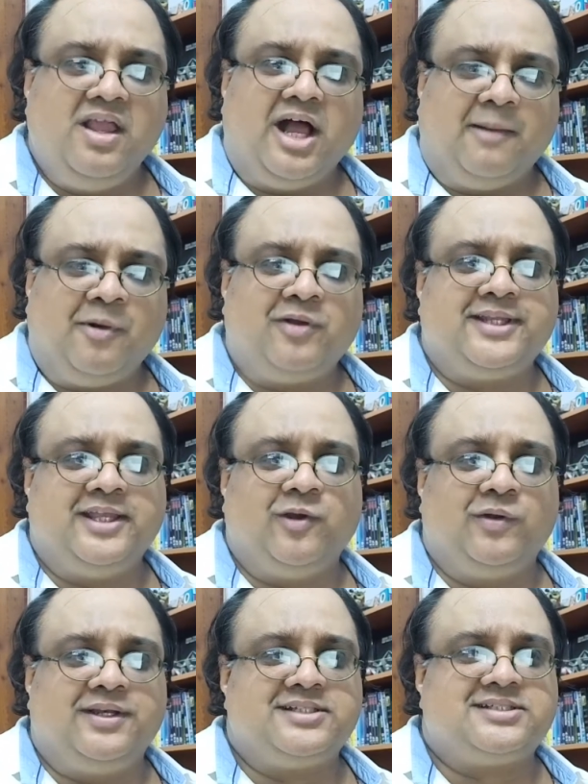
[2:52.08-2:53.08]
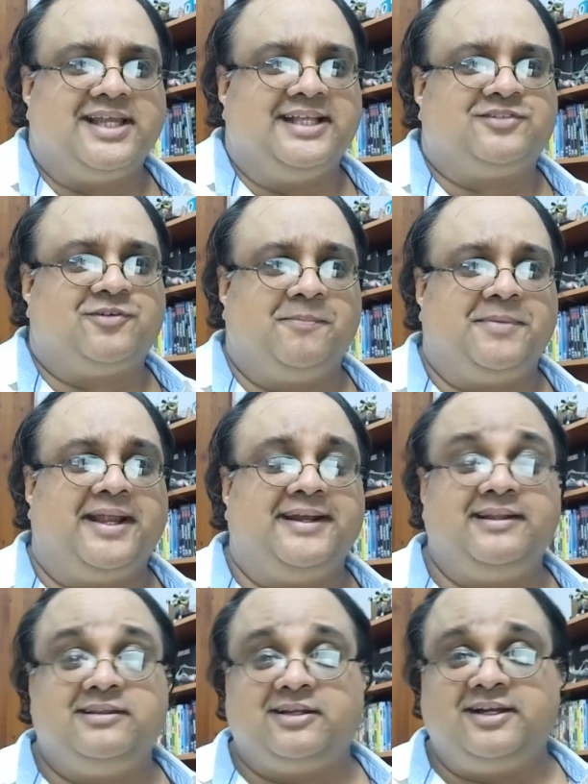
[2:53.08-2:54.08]
among the oldest. It's from
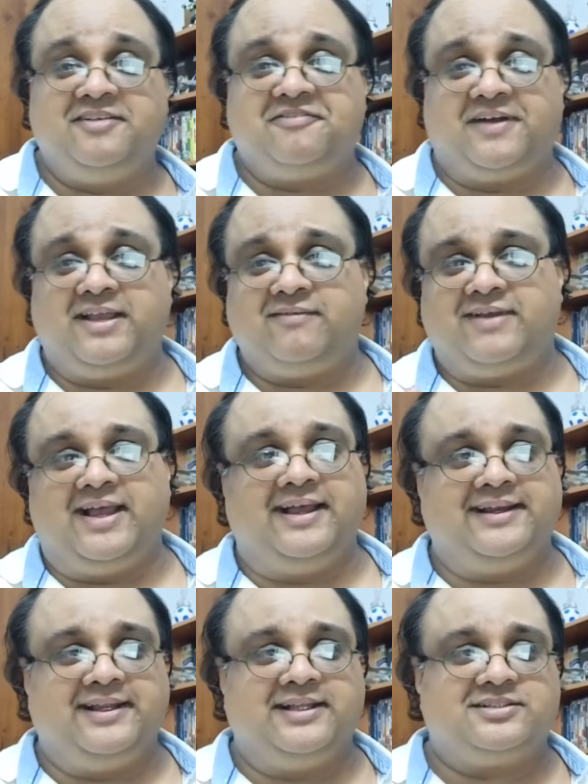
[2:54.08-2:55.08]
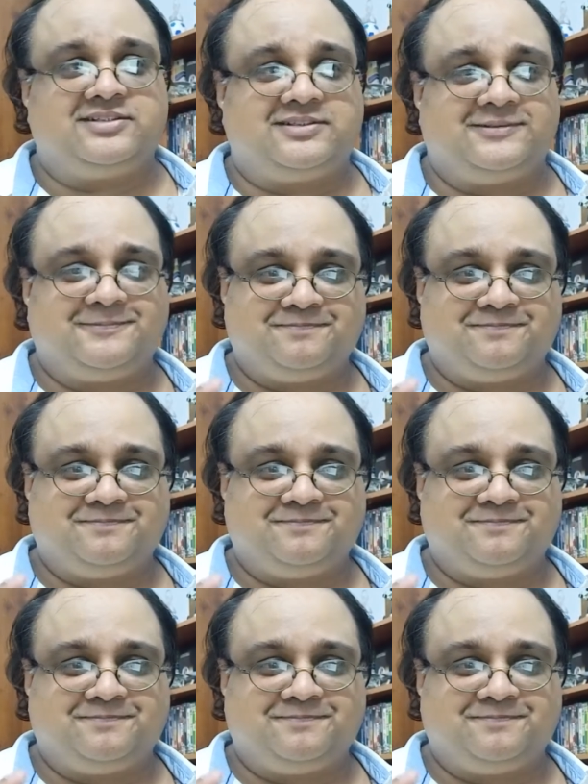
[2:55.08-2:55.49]
1935, and it's